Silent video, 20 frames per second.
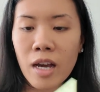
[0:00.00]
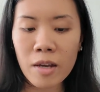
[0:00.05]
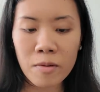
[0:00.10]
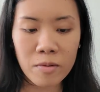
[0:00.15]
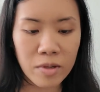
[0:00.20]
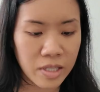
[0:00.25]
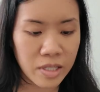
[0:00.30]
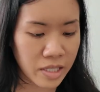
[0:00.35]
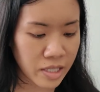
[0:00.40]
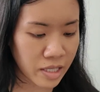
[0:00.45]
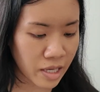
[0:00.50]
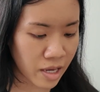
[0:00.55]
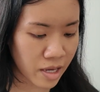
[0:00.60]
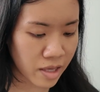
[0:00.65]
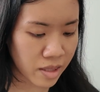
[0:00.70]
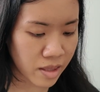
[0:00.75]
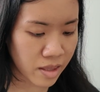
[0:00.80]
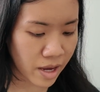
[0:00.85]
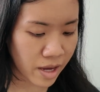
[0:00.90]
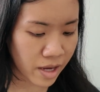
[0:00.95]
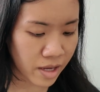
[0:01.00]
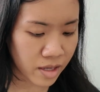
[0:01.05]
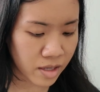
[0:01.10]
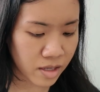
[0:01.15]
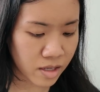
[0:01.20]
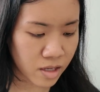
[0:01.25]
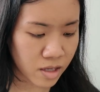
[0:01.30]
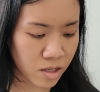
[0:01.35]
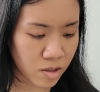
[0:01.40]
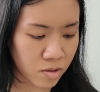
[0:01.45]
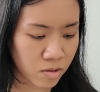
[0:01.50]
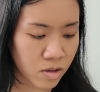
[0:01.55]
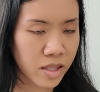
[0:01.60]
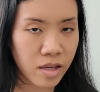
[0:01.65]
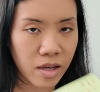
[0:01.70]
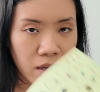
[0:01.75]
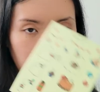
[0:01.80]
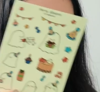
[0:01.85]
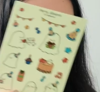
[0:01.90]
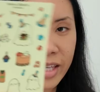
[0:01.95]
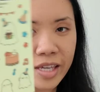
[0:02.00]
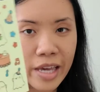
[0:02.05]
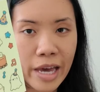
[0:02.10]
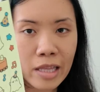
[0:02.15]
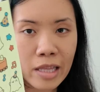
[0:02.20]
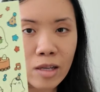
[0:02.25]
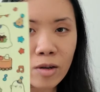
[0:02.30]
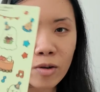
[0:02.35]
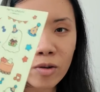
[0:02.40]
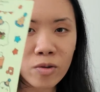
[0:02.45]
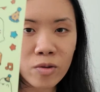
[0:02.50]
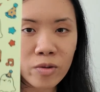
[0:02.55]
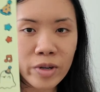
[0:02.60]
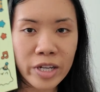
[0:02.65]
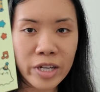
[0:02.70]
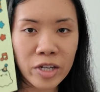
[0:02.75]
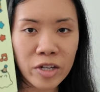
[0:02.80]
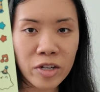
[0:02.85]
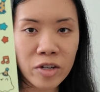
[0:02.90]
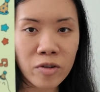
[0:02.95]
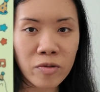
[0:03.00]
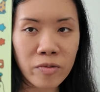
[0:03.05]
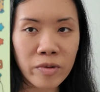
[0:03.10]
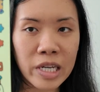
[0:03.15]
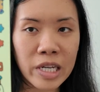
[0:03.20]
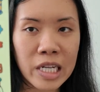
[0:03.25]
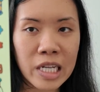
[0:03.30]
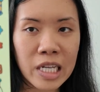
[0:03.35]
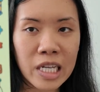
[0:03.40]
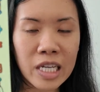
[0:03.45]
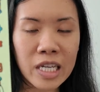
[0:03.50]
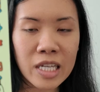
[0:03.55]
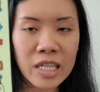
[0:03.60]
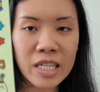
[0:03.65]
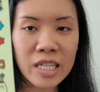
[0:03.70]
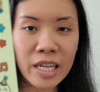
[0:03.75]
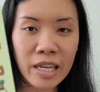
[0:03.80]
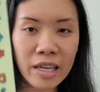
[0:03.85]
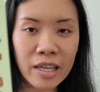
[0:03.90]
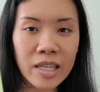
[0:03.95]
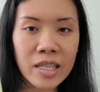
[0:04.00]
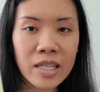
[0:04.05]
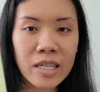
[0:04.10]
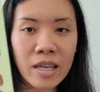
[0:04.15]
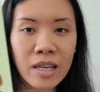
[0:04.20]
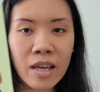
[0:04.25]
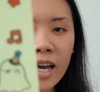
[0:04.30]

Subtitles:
I would say that, you know, the yellowish greeny tint